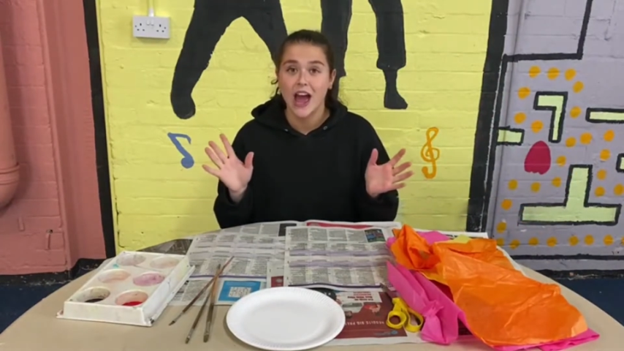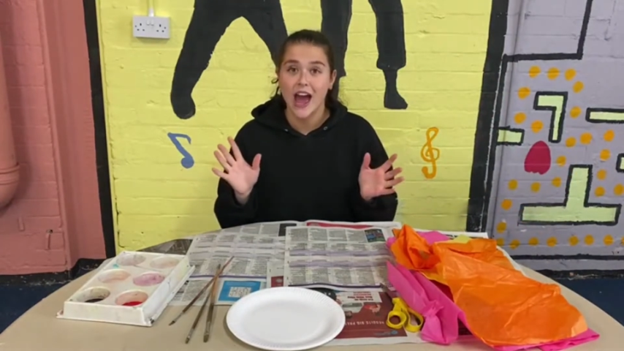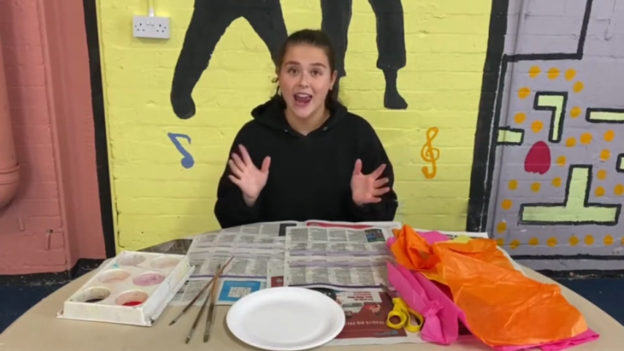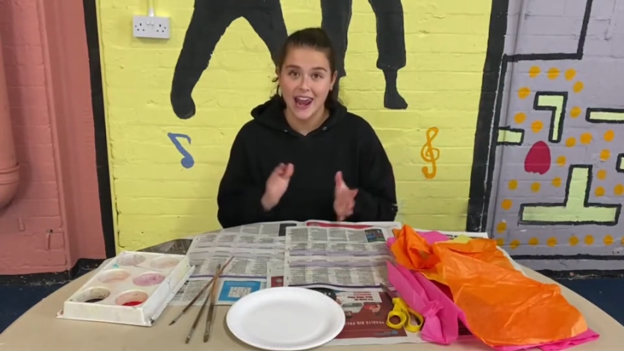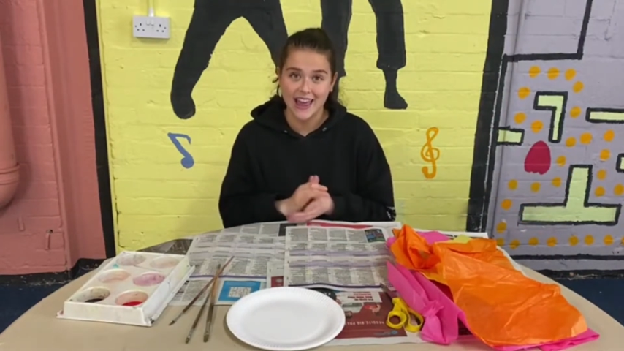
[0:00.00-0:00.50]

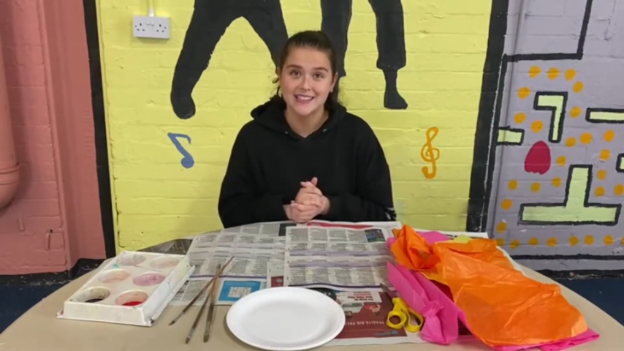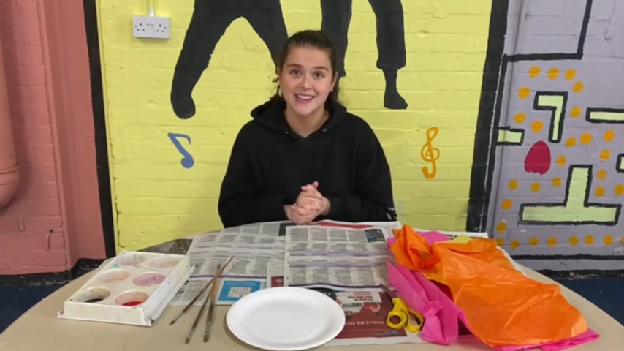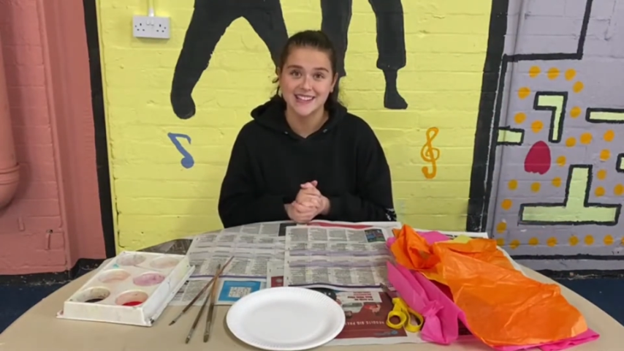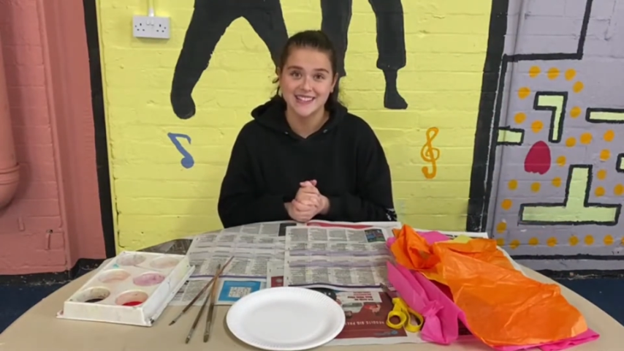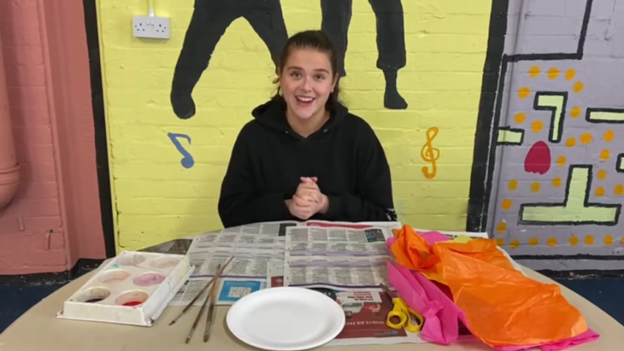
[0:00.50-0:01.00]
And let's
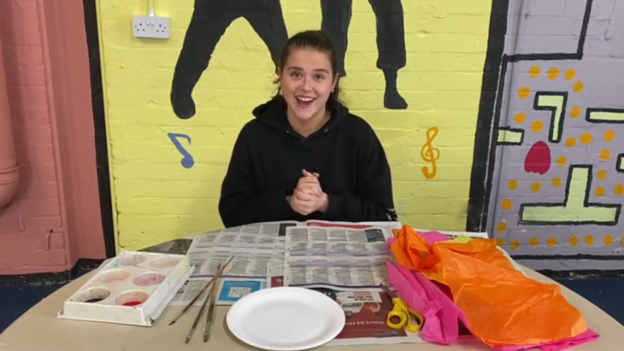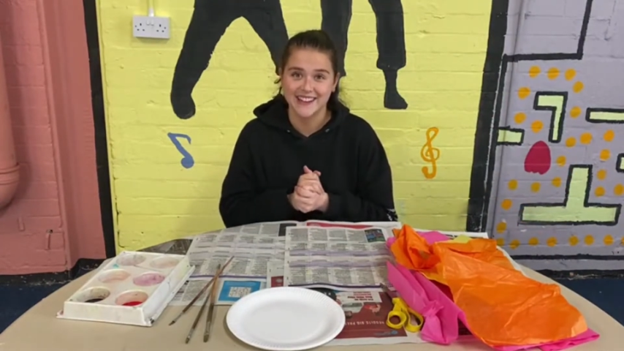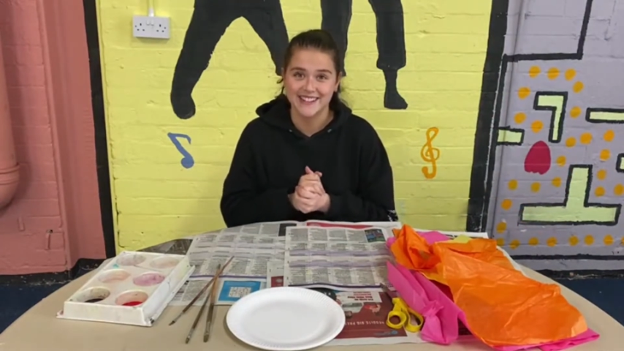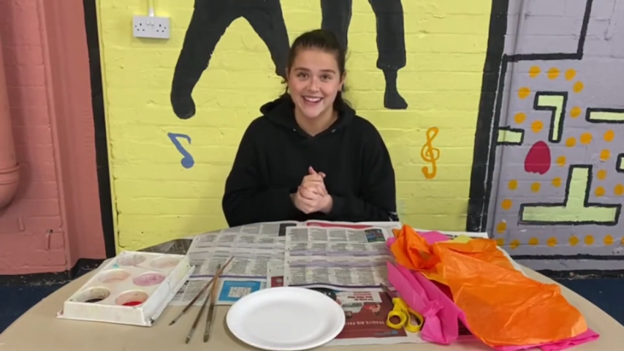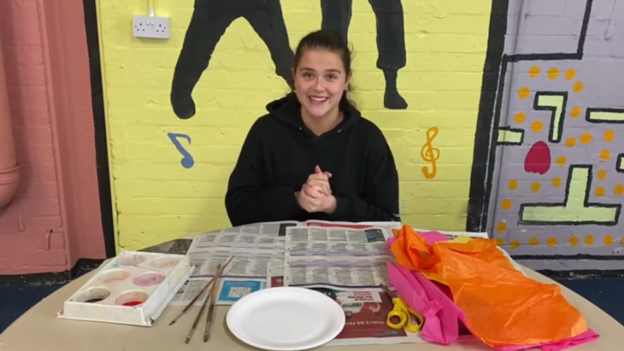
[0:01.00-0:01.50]
get
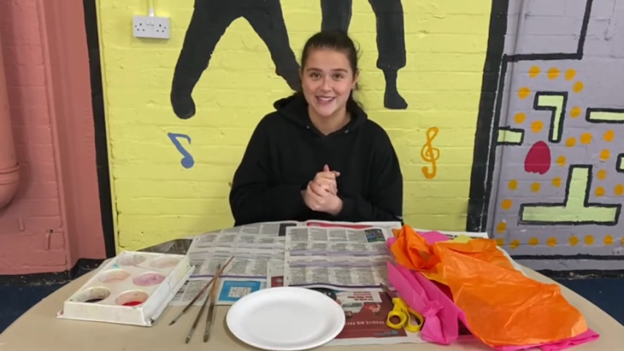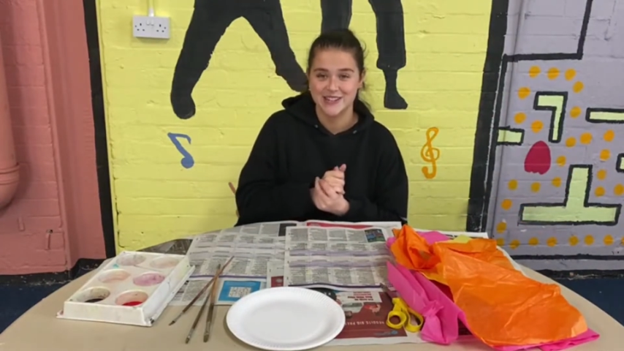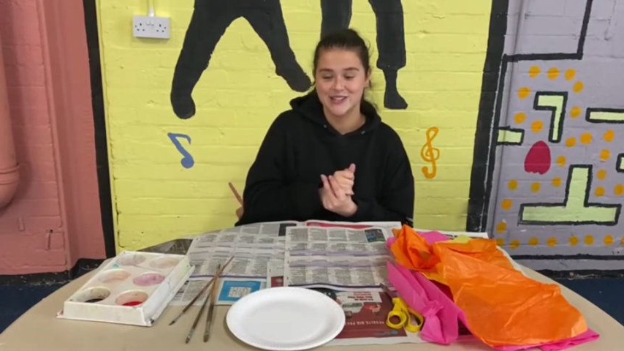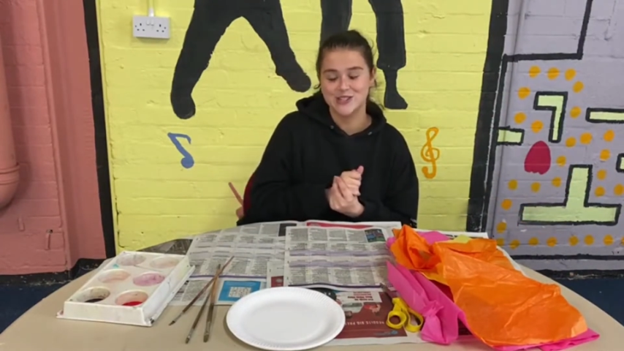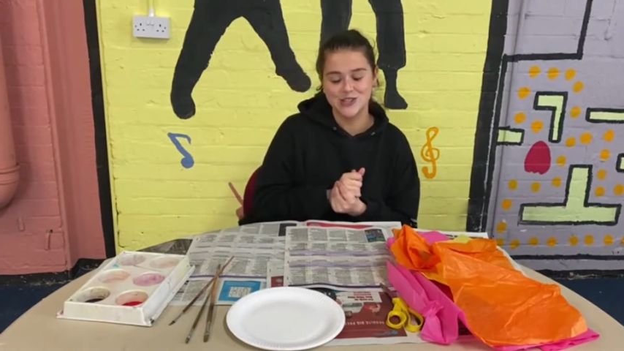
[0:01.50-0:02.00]
started.
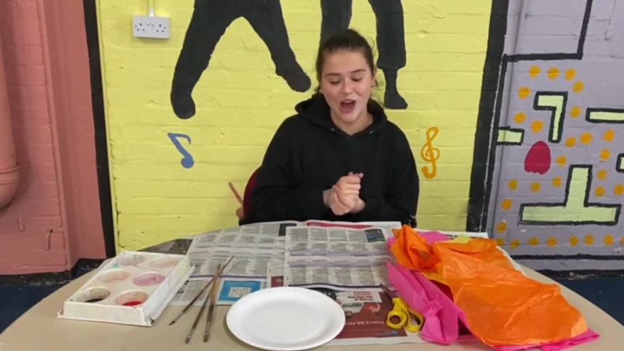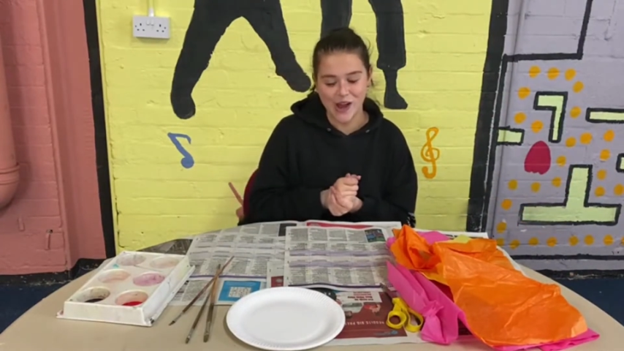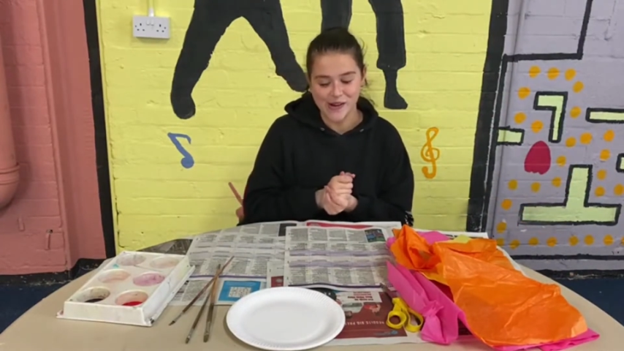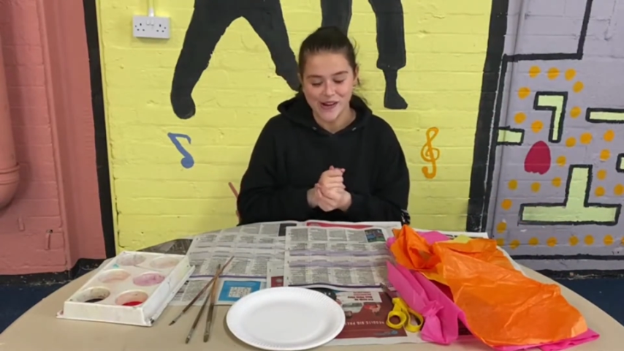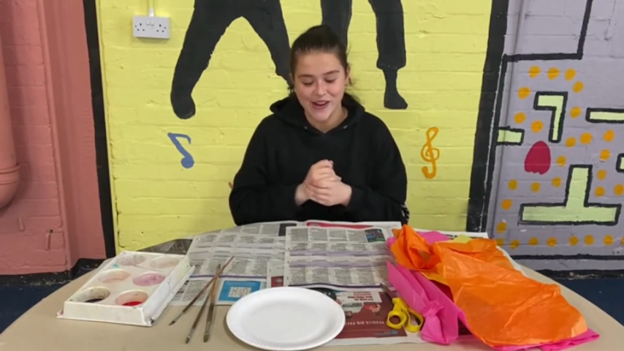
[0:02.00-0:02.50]
So,